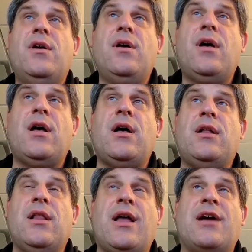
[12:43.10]
uh,
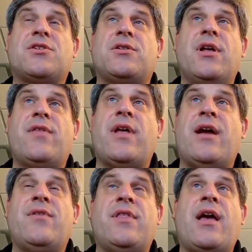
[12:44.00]
logically that
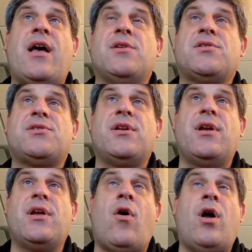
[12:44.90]
everything else
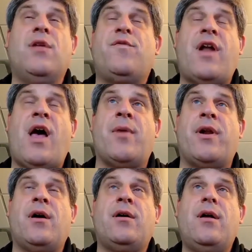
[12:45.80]
in all of
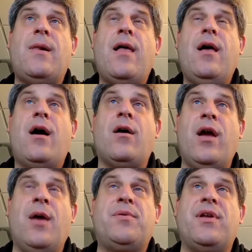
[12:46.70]
phenomena are
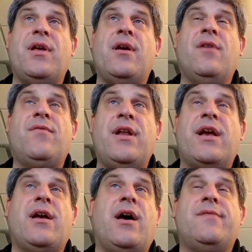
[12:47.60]
empty of any
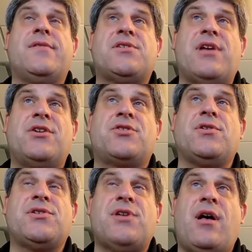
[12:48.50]
kind of
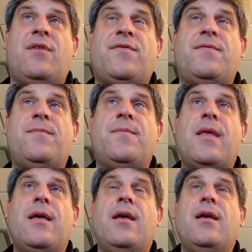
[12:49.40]
essential self.
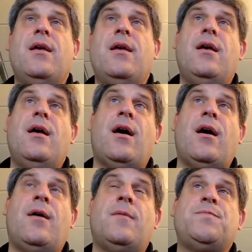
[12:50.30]

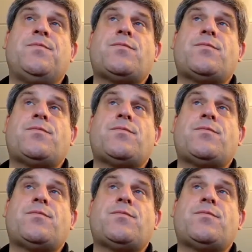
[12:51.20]
Um,